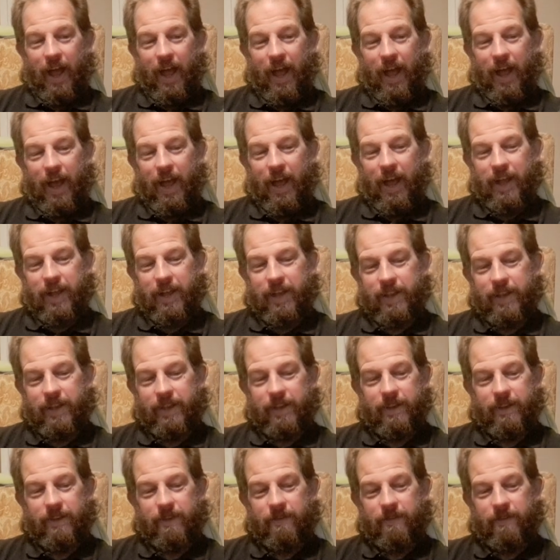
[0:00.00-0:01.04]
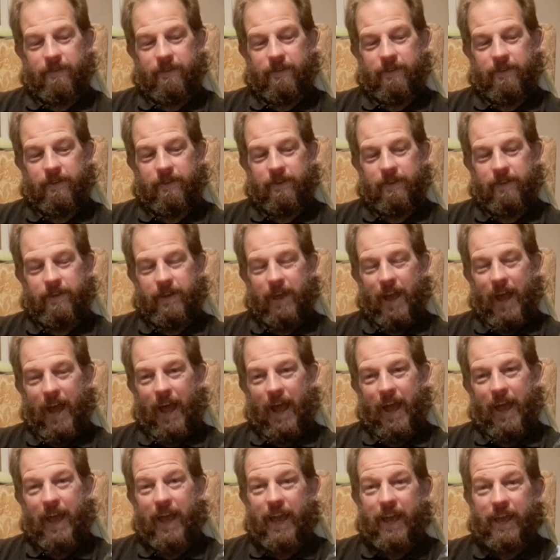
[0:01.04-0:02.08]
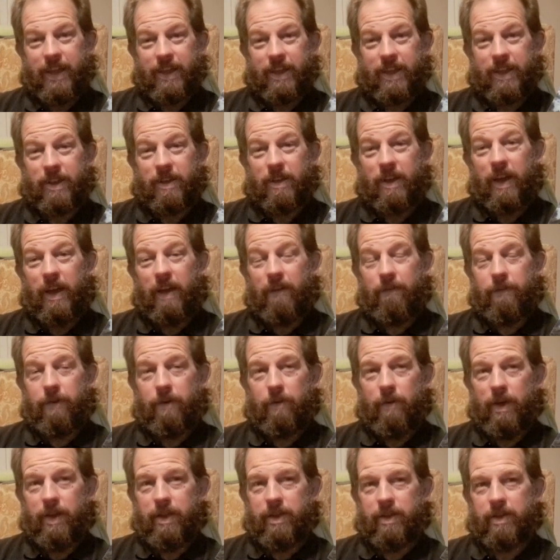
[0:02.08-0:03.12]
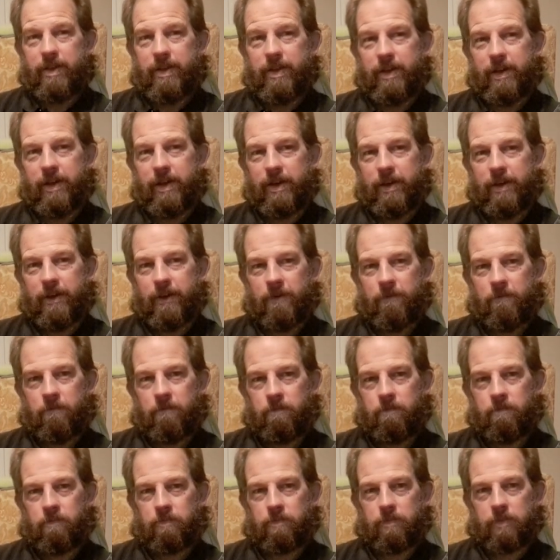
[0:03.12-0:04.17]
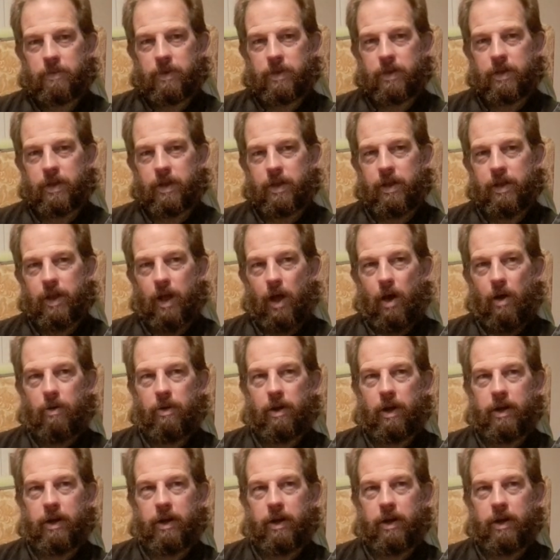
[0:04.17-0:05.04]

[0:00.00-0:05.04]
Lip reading: And yeah, it's if you're into the whole